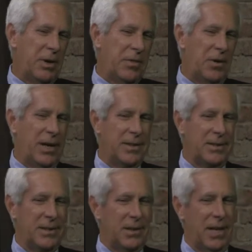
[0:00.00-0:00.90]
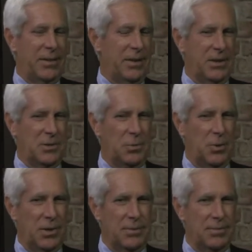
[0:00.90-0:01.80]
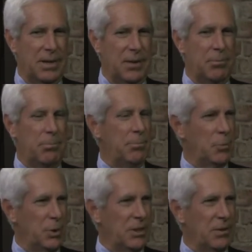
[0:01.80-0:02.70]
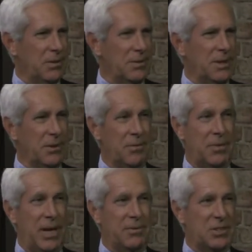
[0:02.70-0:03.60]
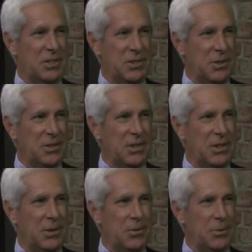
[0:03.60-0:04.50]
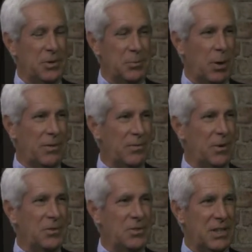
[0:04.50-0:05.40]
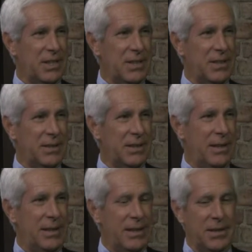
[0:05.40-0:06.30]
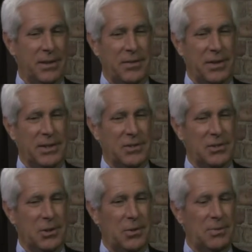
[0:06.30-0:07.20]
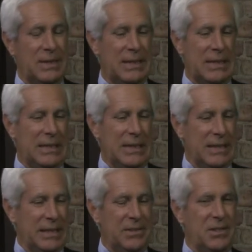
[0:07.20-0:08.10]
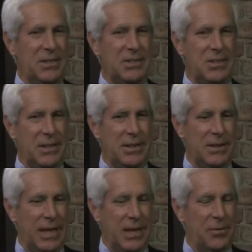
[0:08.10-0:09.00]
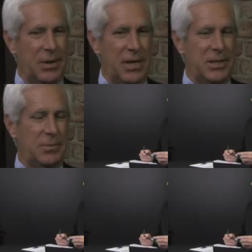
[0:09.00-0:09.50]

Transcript: have thought a lot of things were unreal here 5-6 years ago with smartphones again and other things. So is this out of range?